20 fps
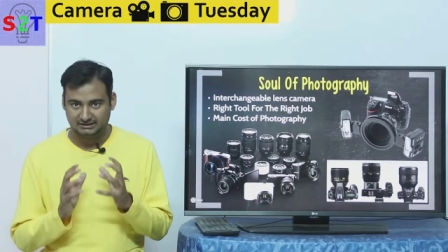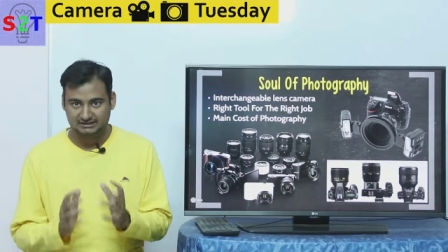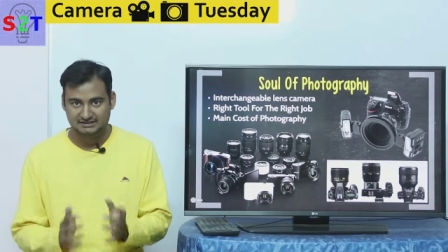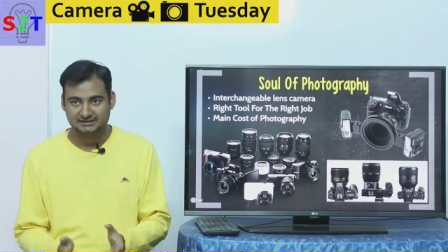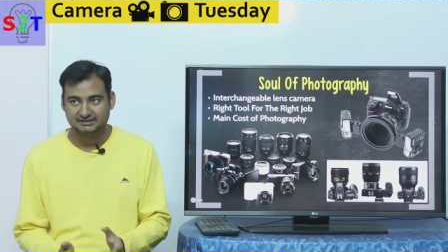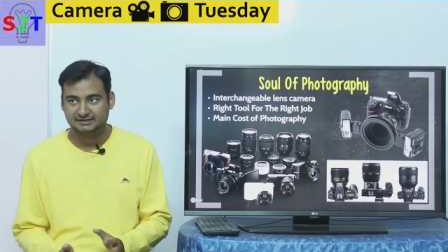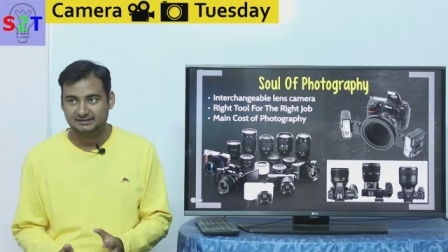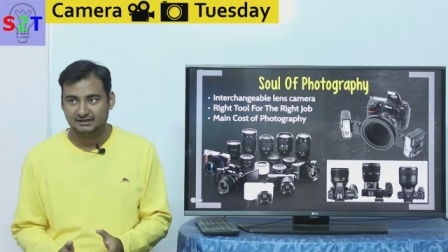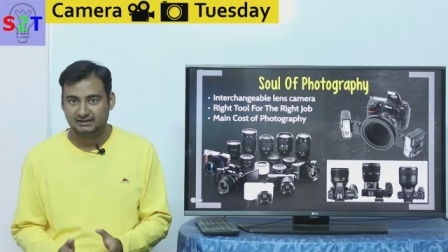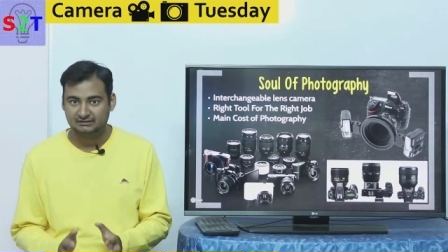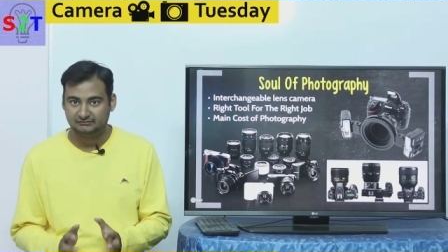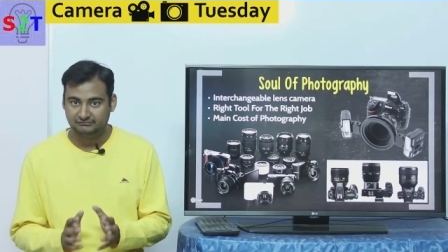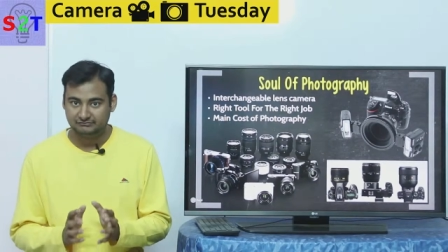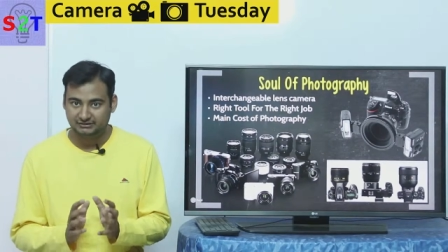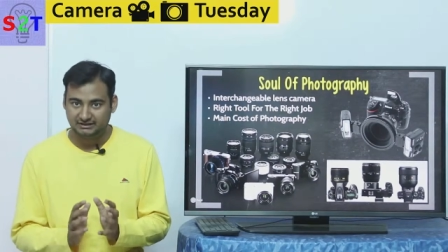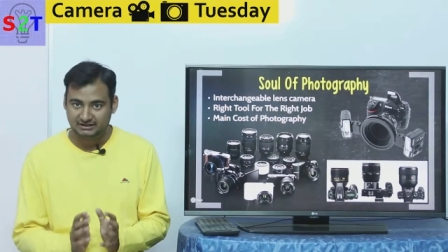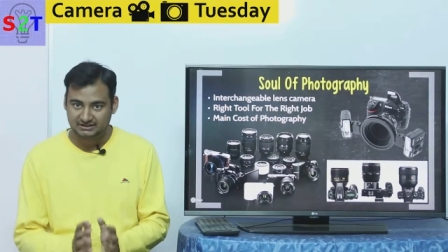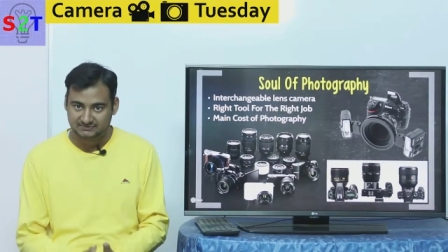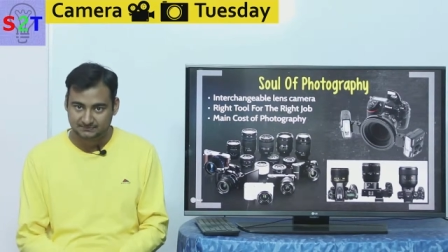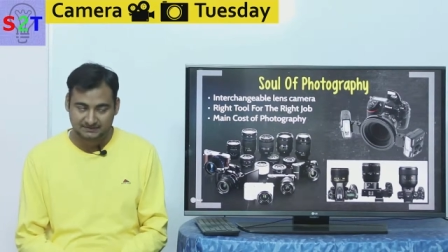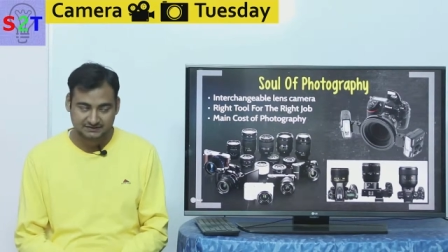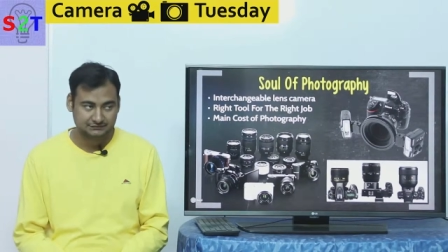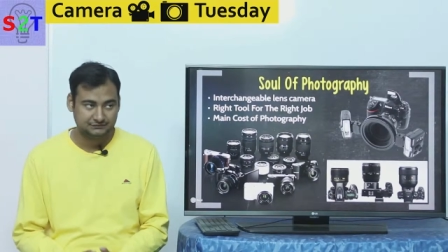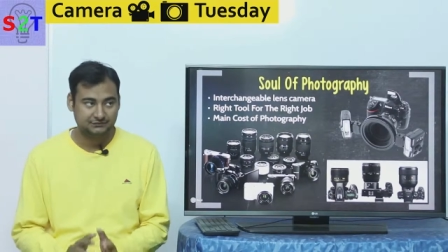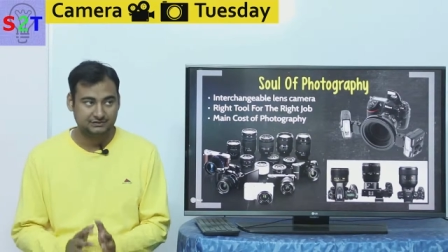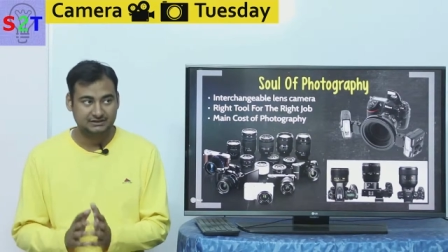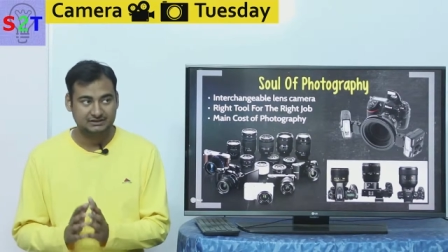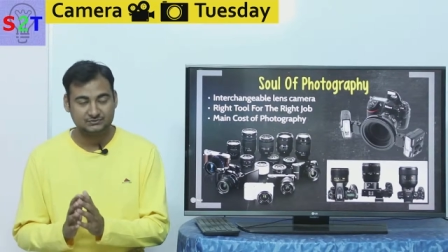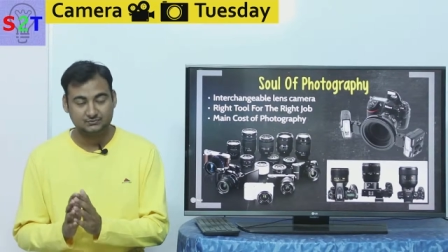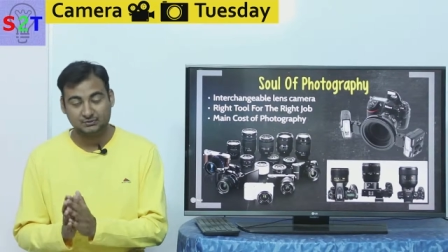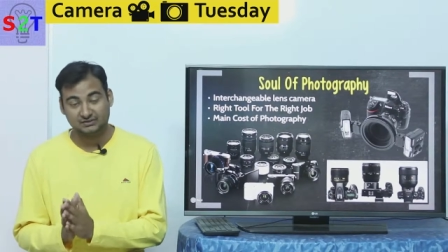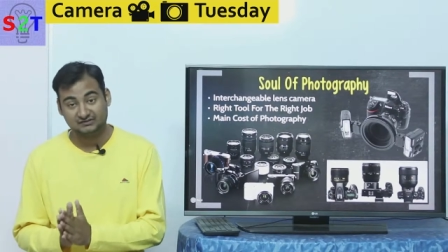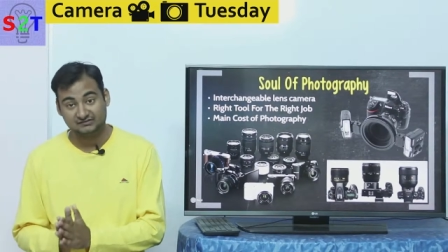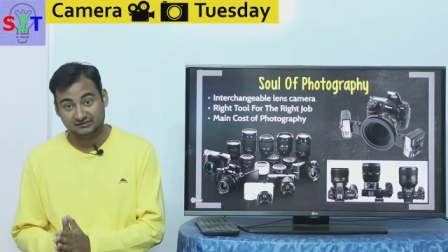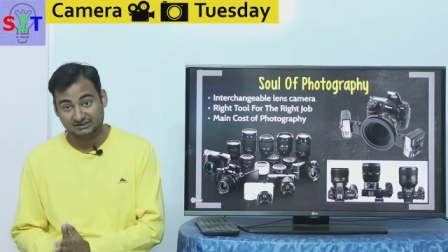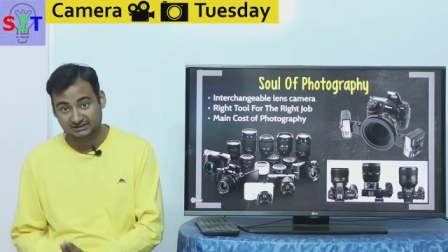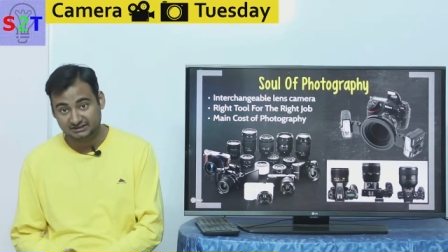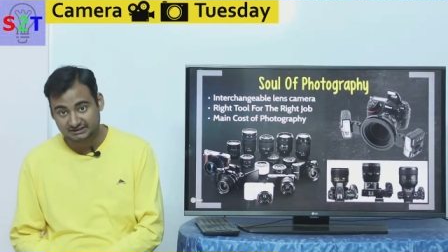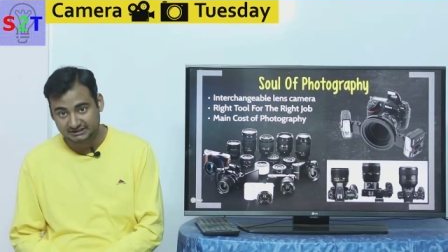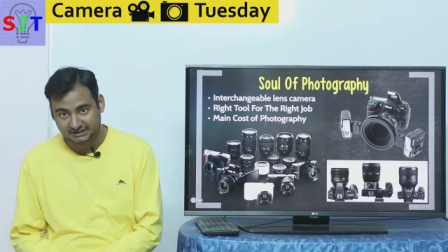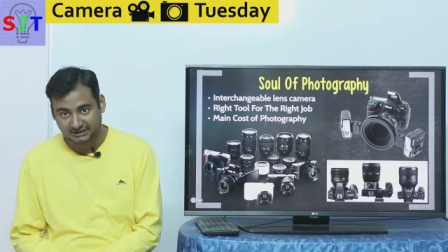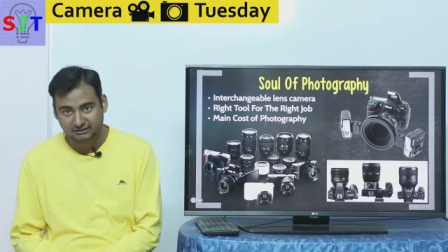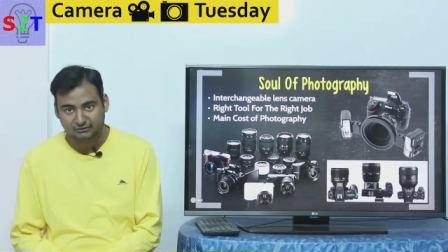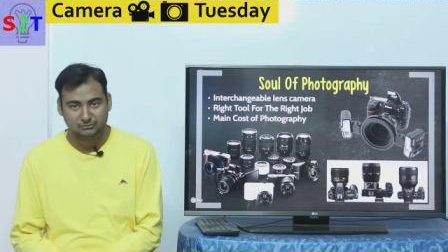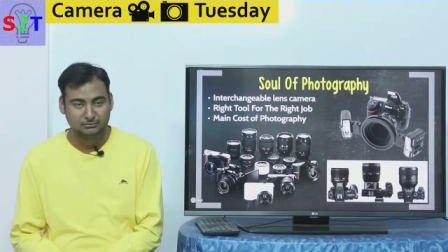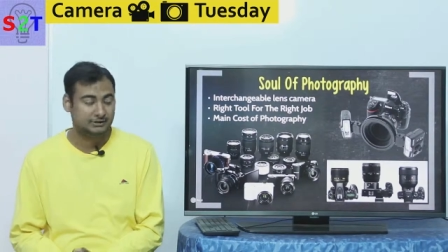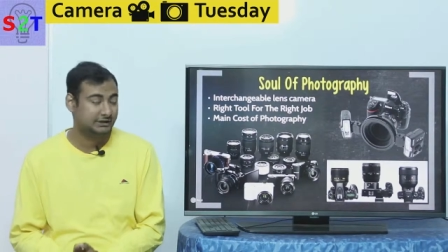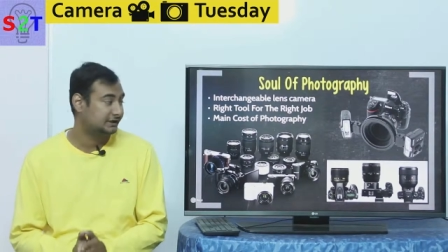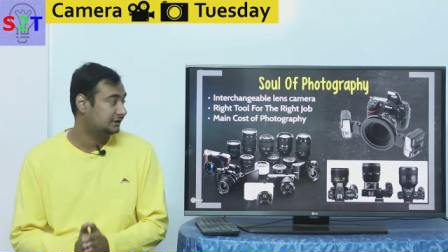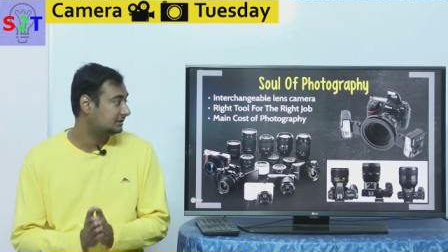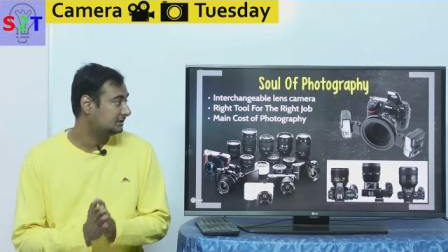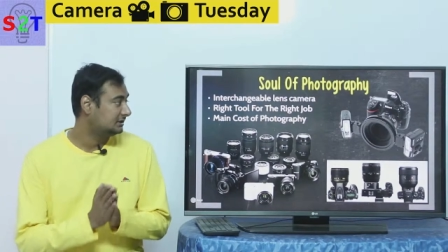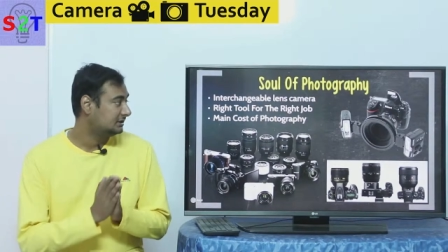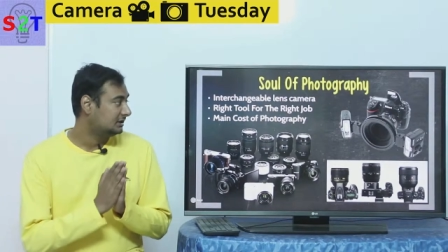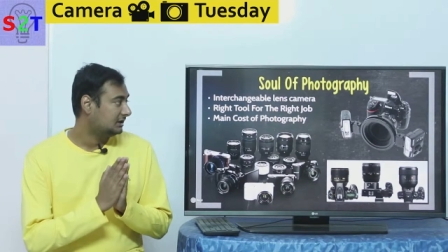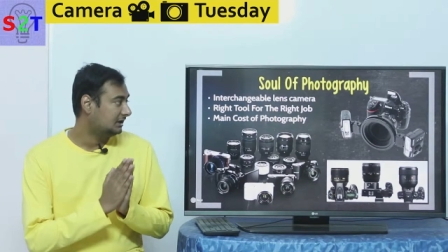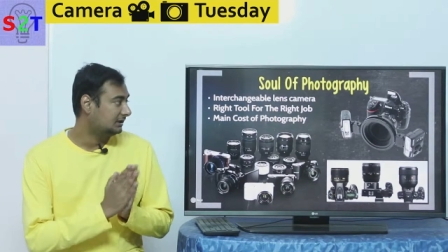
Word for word: lenses are very specific specifically tailor-made